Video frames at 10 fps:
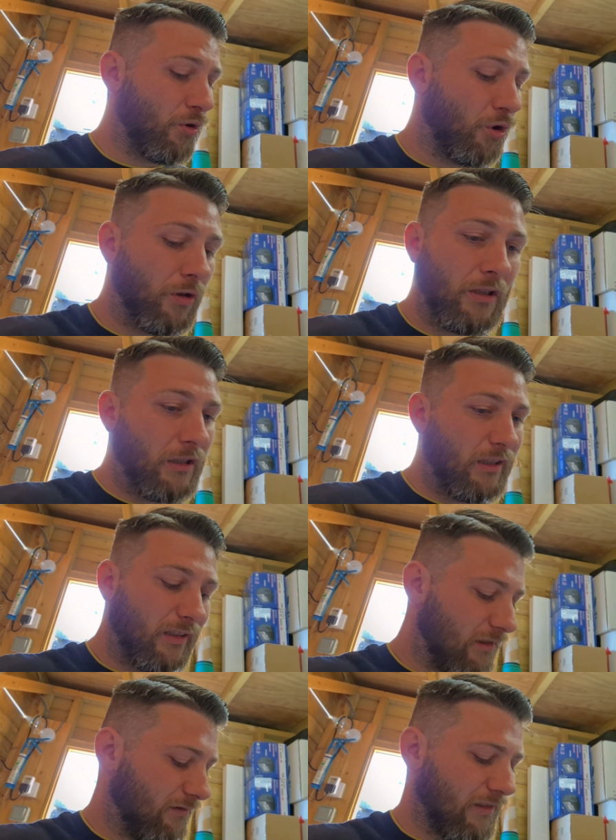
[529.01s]
But
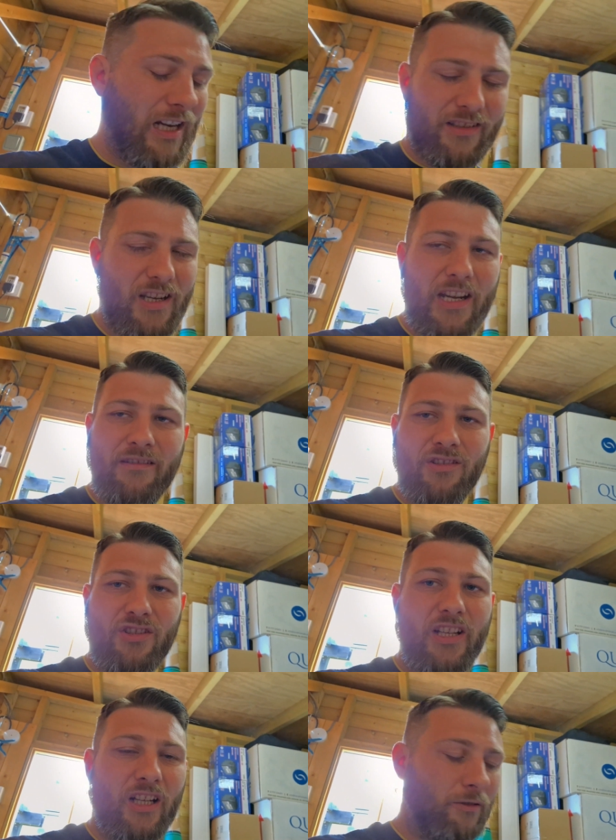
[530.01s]
like I say, even
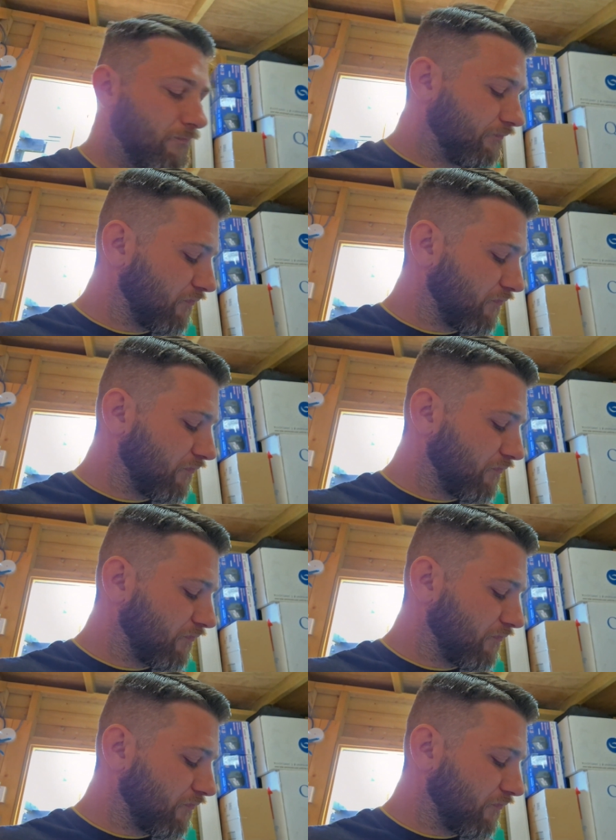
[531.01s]
still,